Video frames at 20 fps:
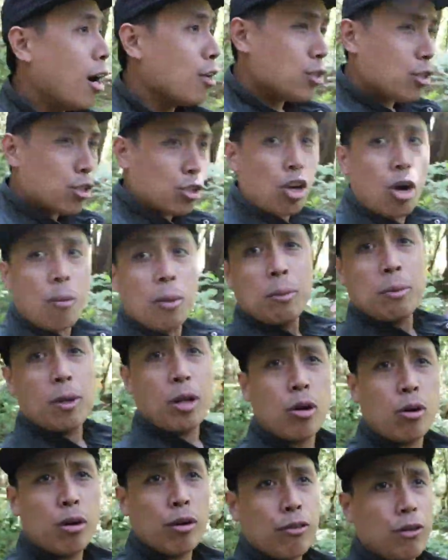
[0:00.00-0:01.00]
Just comment
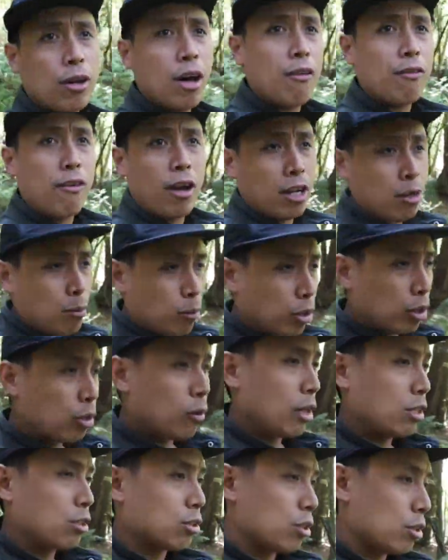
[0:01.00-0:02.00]
below if you have any more
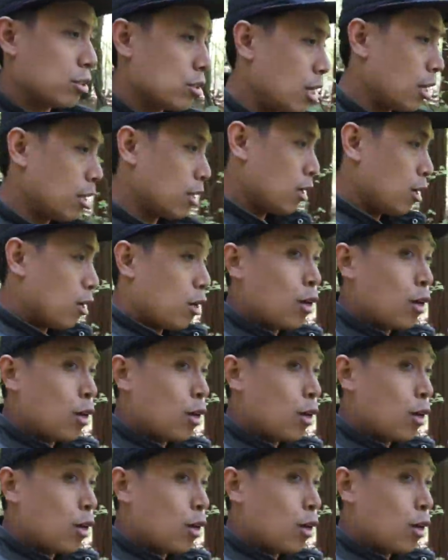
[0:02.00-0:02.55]
questions that